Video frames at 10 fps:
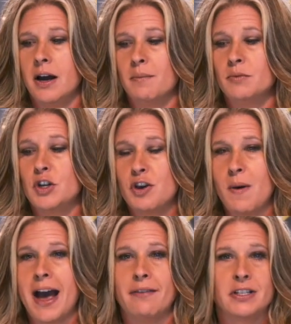do you
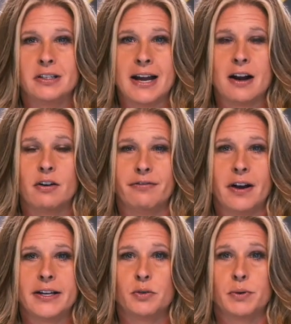have to
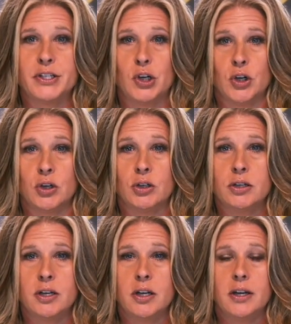sacrifice
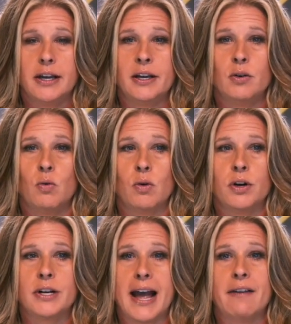return in
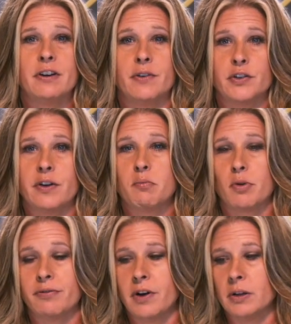order to have a diversified
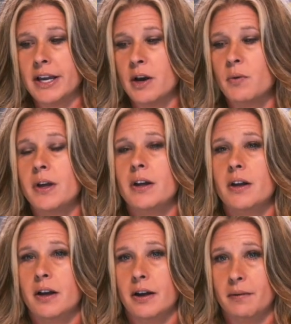portfolio?
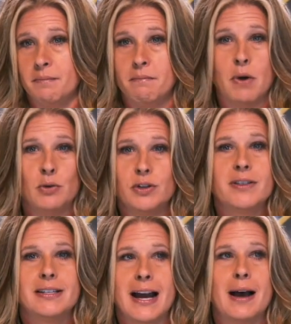Most
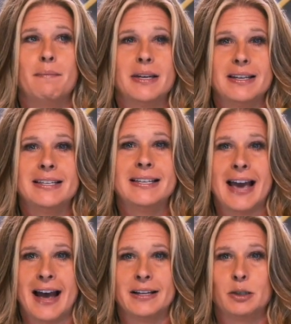of the time,
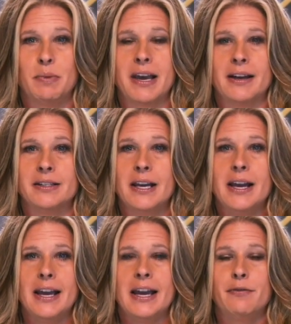yes. Because
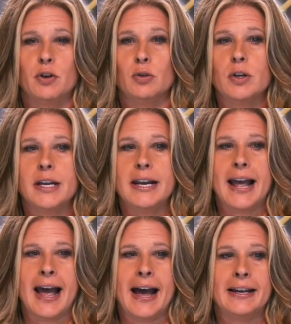if you're looking
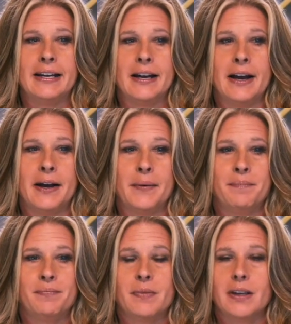at
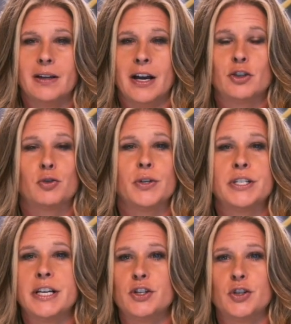a
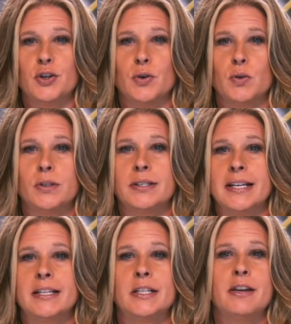traditional
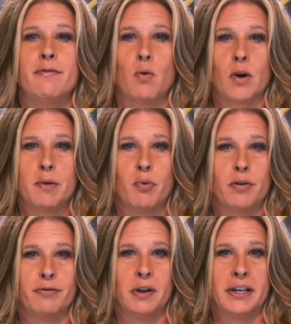60-40
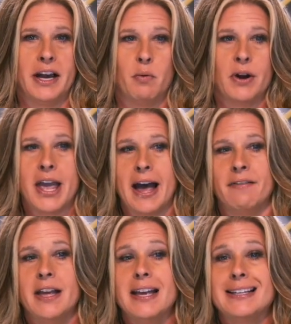portfolio where you have
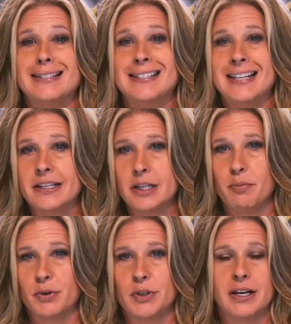
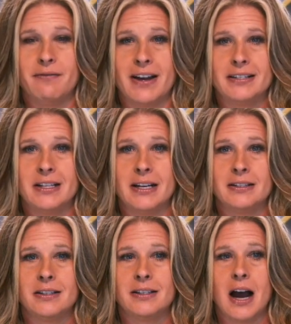60% invested
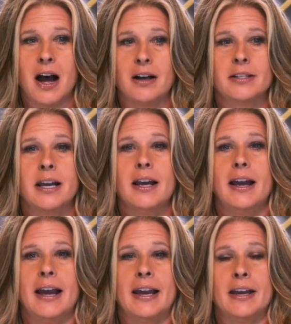in stocks
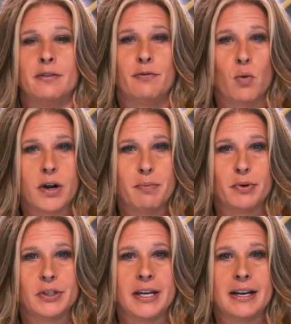and
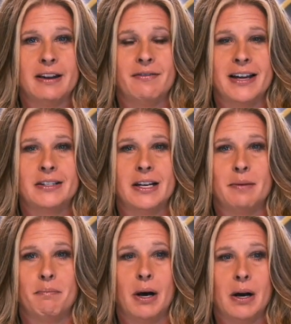40% invested
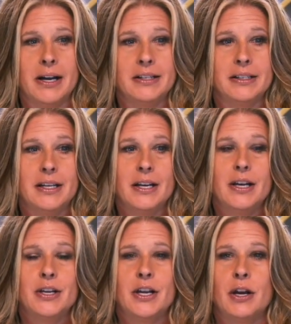in bonds,
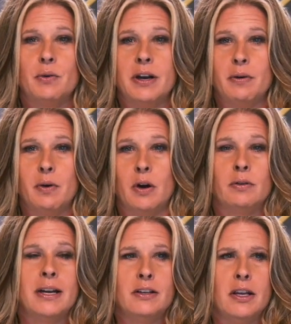you know, or
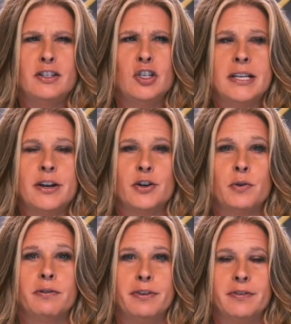let's just say you're
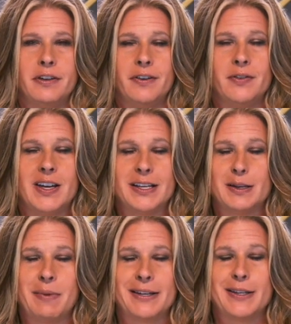doing 50-50 because
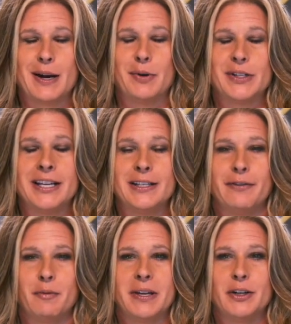it makes the numbers easy
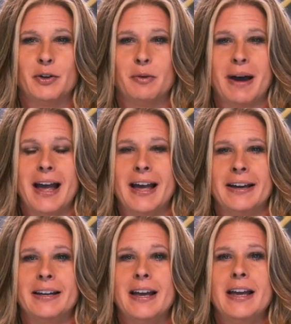for me to do in my
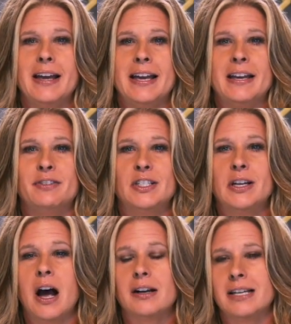head. If
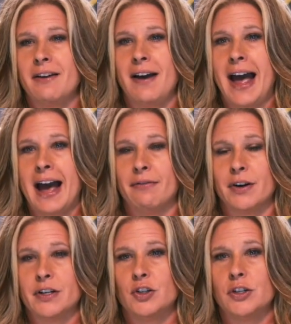stocks have
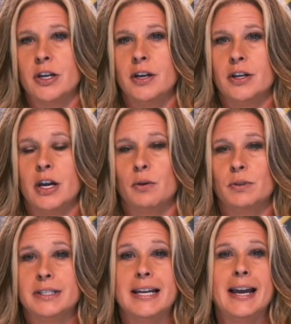averaged, you know,
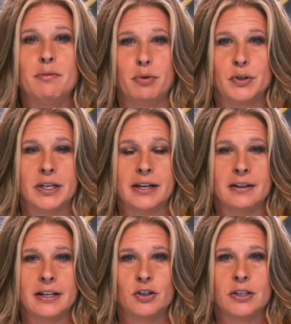
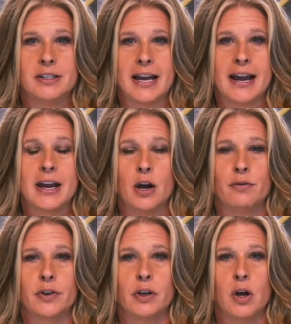10%, let's just say,
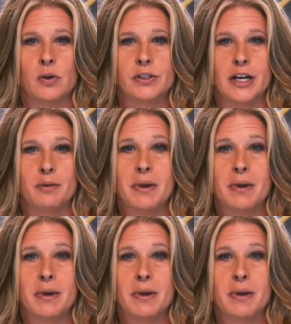over the long term,